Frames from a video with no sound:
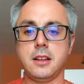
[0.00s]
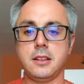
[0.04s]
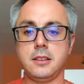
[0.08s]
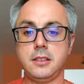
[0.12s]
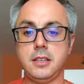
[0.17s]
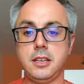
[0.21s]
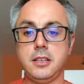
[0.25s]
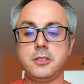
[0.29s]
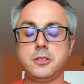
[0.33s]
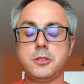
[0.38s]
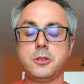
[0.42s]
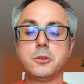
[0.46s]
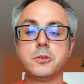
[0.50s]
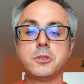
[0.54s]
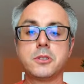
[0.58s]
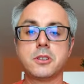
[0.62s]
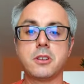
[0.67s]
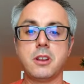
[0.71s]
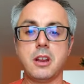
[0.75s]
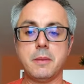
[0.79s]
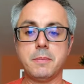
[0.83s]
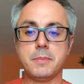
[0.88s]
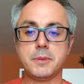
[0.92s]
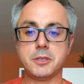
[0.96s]
these two
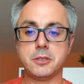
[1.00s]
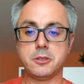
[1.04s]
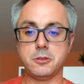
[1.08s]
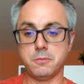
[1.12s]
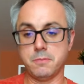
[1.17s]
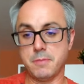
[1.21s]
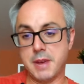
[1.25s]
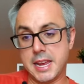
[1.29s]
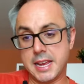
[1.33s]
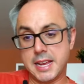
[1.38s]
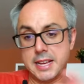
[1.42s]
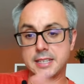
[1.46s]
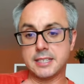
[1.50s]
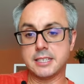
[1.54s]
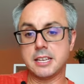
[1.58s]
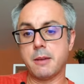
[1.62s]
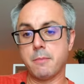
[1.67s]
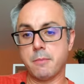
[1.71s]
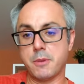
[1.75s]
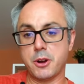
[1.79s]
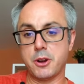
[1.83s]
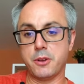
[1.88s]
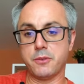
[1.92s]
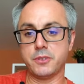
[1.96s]
scripts to make a
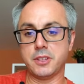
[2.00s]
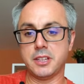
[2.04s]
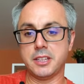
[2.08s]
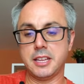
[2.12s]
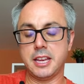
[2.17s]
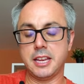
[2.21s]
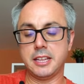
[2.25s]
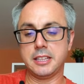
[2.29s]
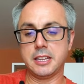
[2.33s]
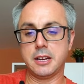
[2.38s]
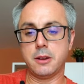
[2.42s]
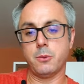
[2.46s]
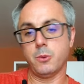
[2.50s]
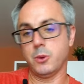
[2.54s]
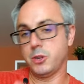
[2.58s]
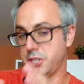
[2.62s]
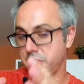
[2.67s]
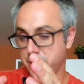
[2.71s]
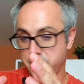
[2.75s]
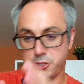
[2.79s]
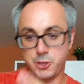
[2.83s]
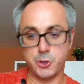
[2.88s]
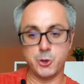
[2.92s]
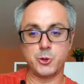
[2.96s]
summary of the data,
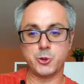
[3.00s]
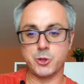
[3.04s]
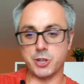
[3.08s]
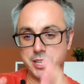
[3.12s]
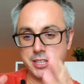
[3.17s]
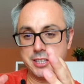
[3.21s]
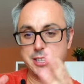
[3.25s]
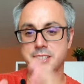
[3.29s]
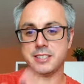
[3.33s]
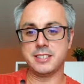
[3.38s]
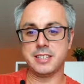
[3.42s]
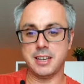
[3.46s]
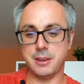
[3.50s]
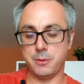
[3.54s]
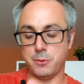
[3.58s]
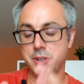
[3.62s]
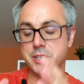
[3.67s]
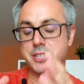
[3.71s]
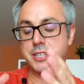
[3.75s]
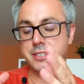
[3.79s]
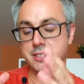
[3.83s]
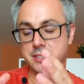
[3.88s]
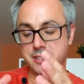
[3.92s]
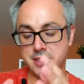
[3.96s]
which is usually the same,
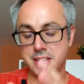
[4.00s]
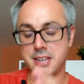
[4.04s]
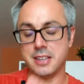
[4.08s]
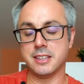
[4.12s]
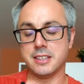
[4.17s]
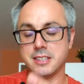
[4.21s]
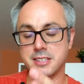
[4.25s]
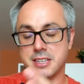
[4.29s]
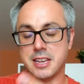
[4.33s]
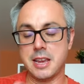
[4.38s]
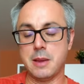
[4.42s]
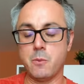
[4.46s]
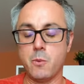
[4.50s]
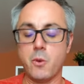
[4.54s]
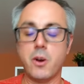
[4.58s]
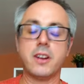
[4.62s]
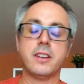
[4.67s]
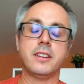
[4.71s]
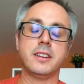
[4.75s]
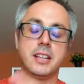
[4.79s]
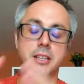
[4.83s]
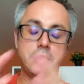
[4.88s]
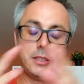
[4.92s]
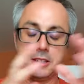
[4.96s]
which is still the same
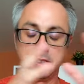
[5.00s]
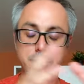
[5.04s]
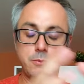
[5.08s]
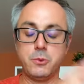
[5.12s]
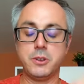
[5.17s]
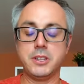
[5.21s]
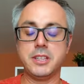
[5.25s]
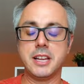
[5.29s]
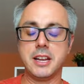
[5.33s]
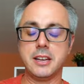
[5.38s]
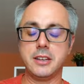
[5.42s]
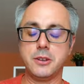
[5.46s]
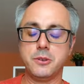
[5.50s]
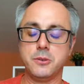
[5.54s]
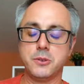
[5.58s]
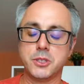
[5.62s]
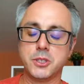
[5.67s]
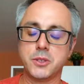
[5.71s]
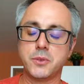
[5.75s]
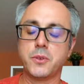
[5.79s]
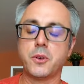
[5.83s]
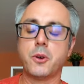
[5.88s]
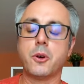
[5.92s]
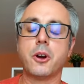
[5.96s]
one that we then
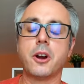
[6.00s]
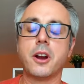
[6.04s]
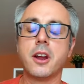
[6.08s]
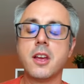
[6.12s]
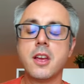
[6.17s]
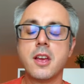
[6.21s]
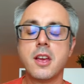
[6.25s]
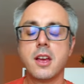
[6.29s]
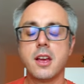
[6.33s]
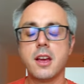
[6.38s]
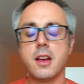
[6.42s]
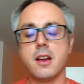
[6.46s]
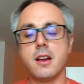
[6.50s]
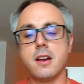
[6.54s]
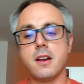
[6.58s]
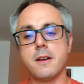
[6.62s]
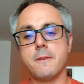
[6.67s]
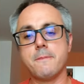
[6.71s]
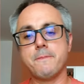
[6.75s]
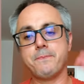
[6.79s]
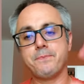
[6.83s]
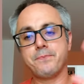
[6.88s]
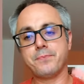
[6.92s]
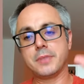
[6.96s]
use for
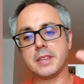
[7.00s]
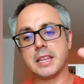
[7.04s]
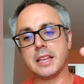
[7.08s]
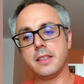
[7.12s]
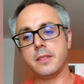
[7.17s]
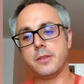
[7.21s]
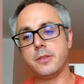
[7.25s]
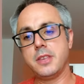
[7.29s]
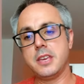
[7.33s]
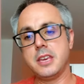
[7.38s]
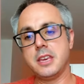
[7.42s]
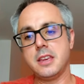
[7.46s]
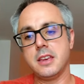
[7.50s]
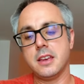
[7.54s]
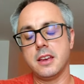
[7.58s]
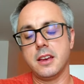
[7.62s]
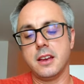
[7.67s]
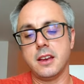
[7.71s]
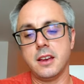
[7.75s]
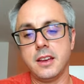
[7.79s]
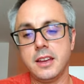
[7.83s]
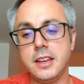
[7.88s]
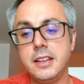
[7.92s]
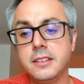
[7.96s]
the
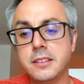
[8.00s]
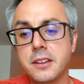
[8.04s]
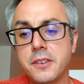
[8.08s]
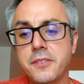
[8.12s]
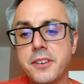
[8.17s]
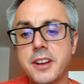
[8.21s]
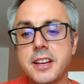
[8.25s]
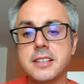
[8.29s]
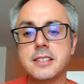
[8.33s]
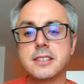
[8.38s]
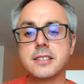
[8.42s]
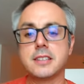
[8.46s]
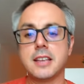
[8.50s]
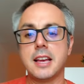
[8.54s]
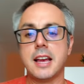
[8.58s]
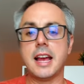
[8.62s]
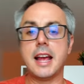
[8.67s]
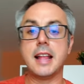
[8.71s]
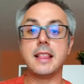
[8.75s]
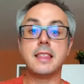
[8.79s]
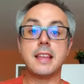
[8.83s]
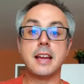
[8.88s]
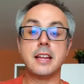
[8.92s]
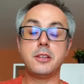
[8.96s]
interface.
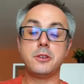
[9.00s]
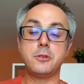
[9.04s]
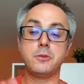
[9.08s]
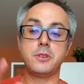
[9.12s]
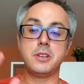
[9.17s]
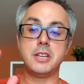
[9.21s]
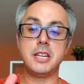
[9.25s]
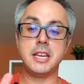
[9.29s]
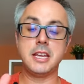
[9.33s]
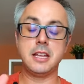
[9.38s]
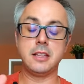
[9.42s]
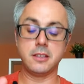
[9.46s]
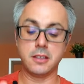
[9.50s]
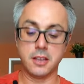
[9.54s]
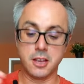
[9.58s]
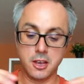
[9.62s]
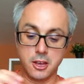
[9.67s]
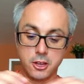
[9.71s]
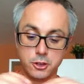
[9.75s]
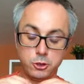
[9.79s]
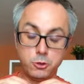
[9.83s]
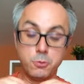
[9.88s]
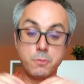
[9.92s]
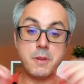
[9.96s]
And then you need
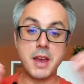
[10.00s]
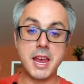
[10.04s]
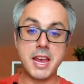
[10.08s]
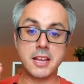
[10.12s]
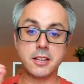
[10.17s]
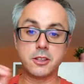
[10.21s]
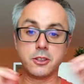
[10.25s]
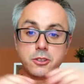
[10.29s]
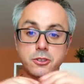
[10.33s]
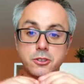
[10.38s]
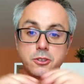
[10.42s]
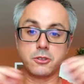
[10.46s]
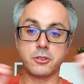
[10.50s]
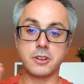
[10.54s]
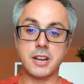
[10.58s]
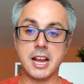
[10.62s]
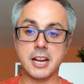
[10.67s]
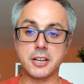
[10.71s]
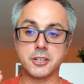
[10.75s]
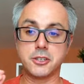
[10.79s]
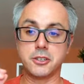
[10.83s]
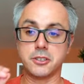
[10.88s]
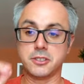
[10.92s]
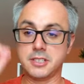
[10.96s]
to make those
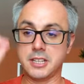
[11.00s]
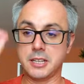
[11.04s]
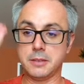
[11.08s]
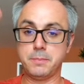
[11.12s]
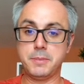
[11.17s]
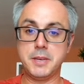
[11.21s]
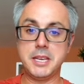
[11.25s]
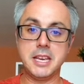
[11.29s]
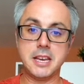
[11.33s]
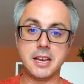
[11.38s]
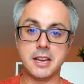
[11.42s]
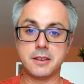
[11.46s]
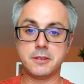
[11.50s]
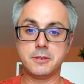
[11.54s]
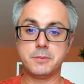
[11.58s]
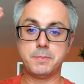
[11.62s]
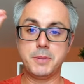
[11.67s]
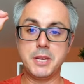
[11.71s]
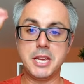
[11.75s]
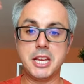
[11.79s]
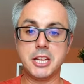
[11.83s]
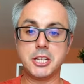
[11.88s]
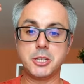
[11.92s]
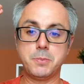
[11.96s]
connections that
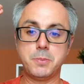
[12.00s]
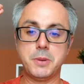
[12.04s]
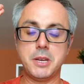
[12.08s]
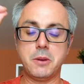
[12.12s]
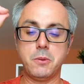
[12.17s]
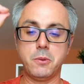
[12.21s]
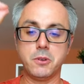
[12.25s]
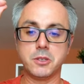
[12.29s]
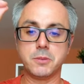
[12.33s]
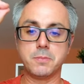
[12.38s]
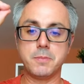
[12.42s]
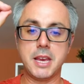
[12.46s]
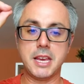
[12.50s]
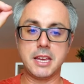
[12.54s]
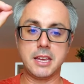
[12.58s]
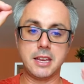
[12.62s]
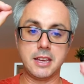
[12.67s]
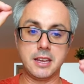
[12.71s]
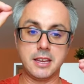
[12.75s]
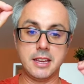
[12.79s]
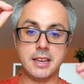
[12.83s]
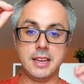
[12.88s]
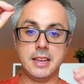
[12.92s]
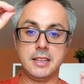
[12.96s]
PHP was
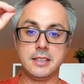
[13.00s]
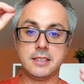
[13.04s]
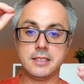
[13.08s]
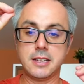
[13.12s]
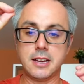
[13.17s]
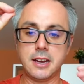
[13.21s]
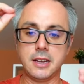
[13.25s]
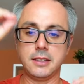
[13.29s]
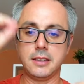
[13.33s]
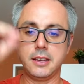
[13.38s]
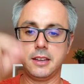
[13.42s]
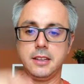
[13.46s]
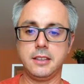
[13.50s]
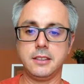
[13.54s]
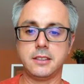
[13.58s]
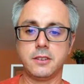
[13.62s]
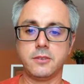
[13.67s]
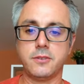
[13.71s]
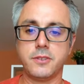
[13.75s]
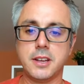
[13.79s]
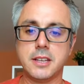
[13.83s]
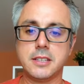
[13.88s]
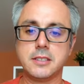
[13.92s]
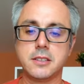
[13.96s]
making inside the
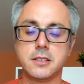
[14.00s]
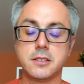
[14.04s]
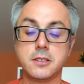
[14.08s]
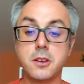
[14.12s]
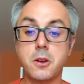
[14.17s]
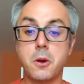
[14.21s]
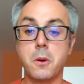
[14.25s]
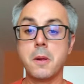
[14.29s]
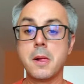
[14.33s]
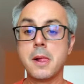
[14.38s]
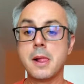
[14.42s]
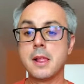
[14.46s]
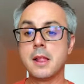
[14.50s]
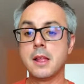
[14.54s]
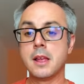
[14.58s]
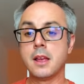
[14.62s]
interface. So